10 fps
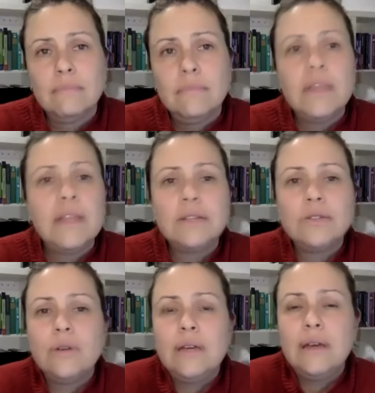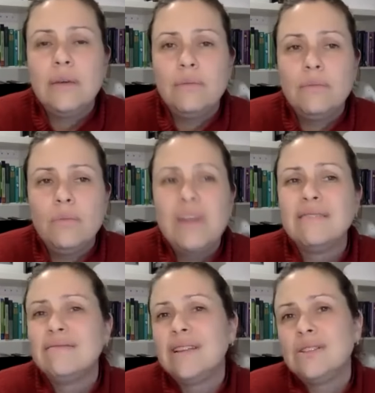Then that story can't
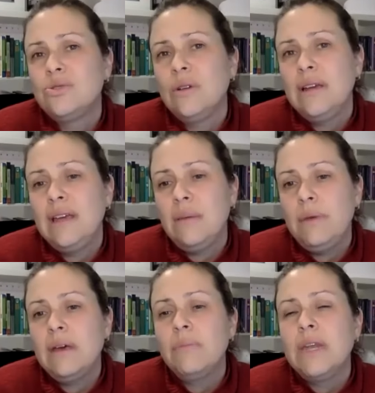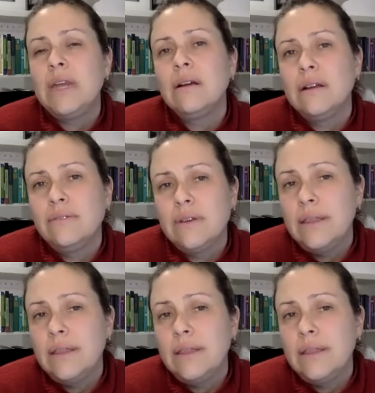win. That story can't become the narrative.